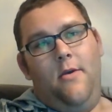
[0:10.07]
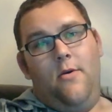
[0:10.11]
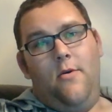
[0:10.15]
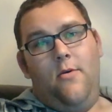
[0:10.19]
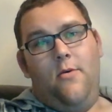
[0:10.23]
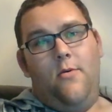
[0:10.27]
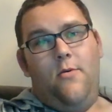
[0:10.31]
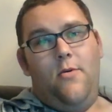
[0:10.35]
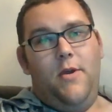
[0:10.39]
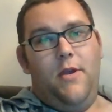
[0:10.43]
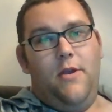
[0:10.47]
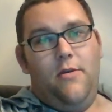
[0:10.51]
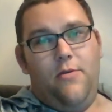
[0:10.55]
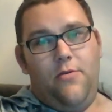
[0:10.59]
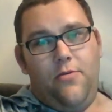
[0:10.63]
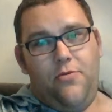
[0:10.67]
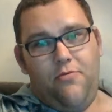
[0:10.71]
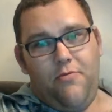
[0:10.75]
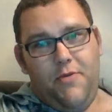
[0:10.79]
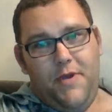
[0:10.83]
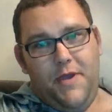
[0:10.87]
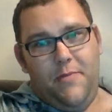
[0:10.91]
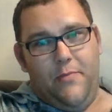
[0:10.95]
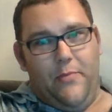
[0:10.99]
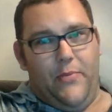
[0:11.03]
all you
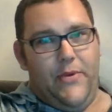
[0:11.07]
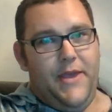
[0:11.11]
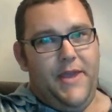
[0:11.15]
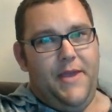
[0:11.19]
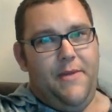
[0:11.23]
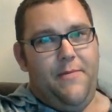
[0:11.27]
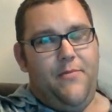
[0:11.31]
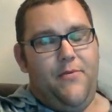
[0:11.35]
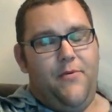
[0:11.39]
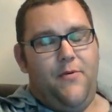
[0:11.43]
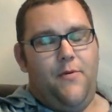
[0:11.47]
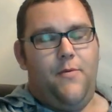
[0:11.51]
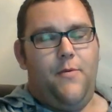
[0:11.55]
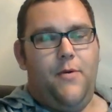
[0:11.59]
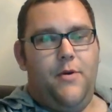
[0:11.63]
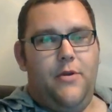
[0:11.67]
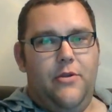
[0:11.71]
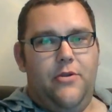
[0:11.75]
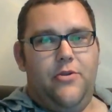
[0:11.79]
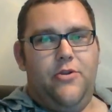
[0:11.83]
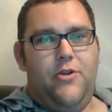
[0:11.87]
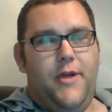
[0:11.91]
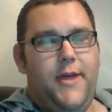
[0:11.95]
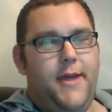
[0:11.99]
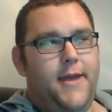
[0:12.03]
three people
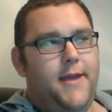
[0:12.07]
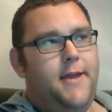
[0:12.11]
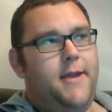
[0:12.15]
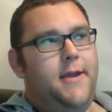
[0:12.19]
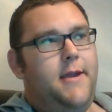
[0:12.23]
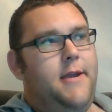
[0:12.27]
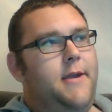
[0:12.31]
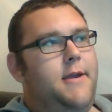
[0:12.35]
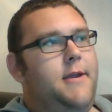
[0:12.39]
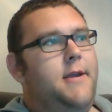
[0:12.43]
watching.